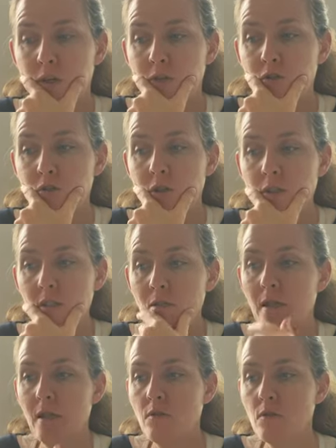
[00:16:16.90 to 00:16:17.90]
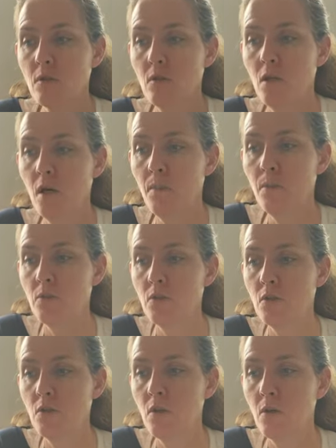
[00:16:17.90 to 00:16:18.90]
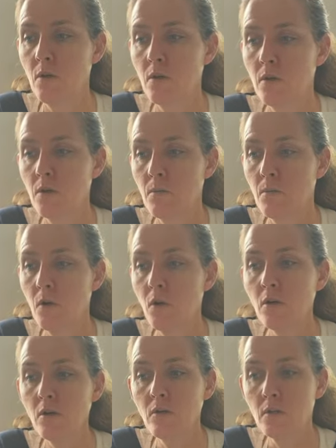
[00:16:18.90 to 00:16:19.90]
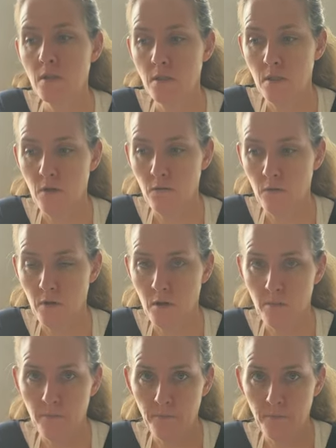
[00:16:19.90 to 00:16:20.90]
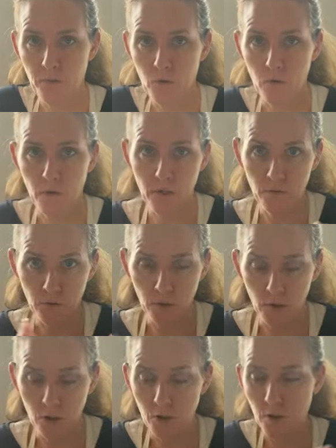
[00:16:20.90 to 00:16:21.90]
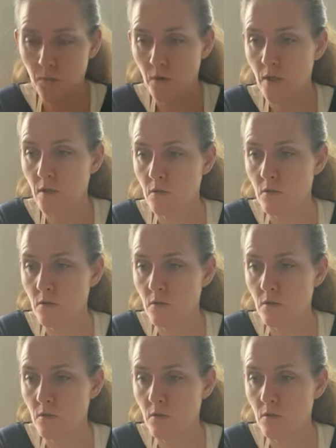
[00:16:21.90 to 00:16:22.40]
Trust allows a couple to know that their partner is there for them, or in a relationship, right?